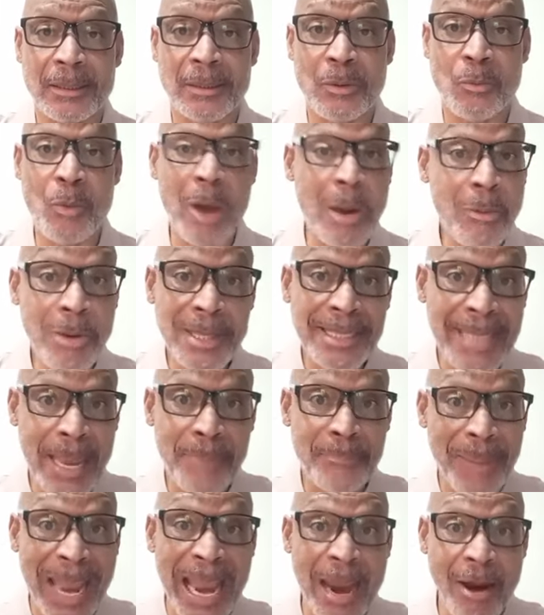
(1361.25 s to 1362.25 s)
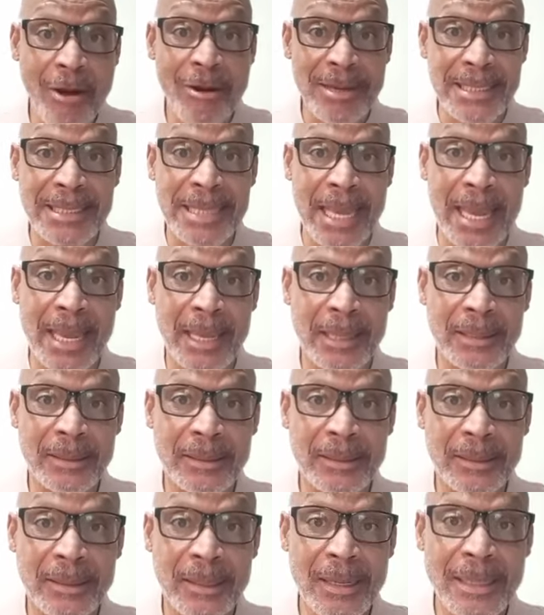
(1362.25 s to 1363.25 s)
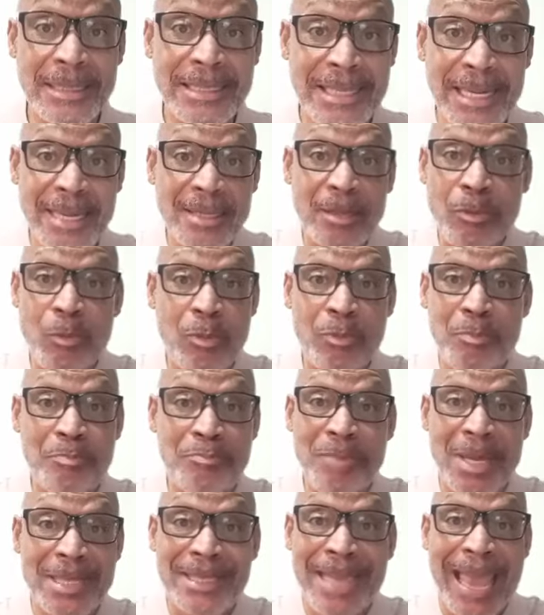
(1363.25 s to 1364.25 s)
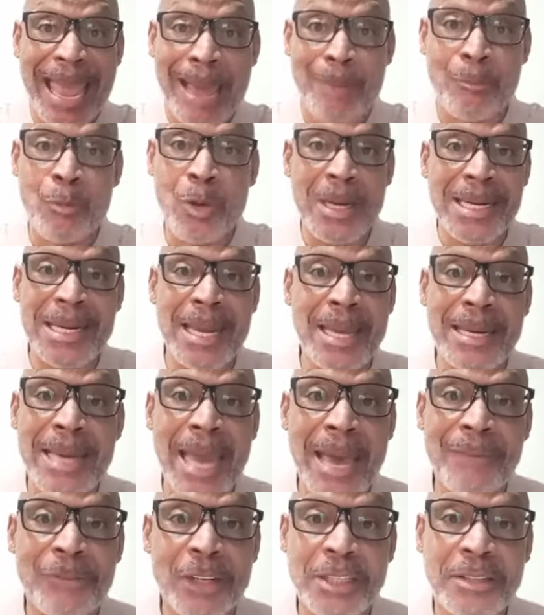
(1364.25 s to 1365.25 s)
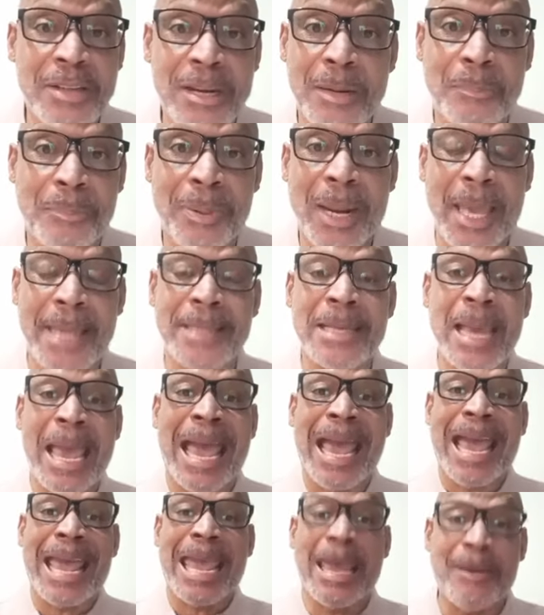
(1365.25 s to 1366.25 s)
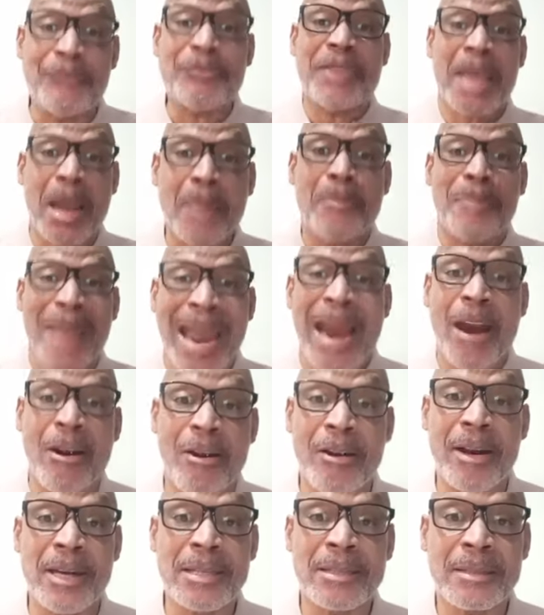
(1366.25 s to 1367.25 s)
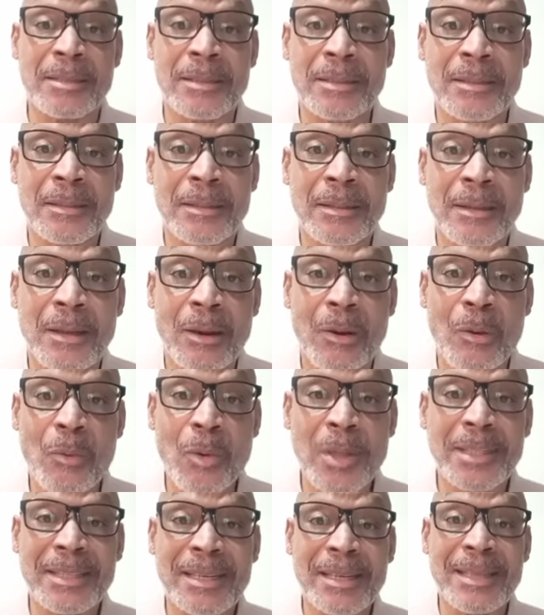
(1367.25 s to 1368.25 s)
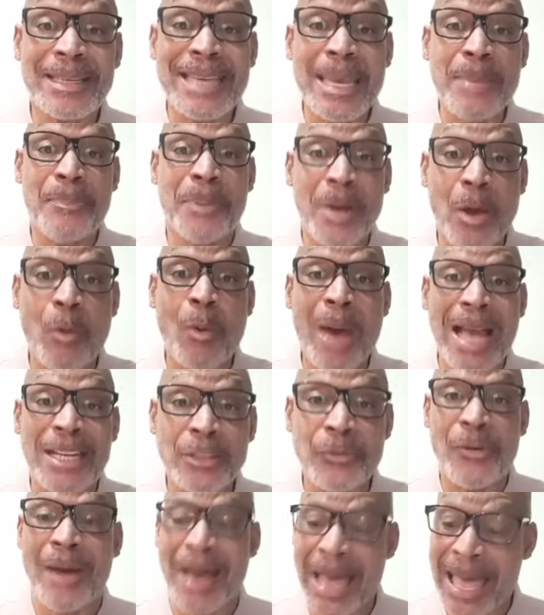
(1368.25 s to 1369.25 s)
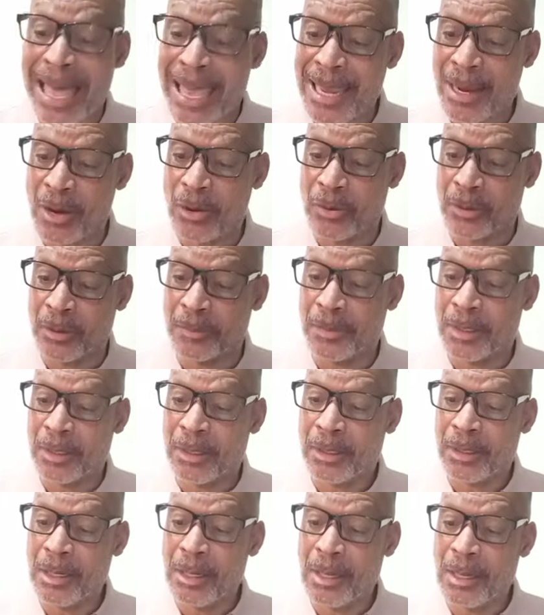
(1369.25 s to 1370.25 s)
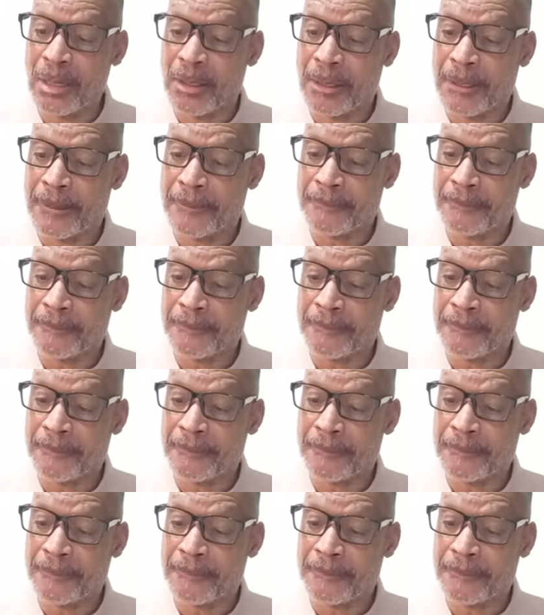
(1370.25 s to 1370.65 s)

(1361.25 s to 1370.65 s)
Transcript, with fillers: Where was their parents at? this mishap wouldn't have never took place if their parents was keeping a watchful eye on them. Look,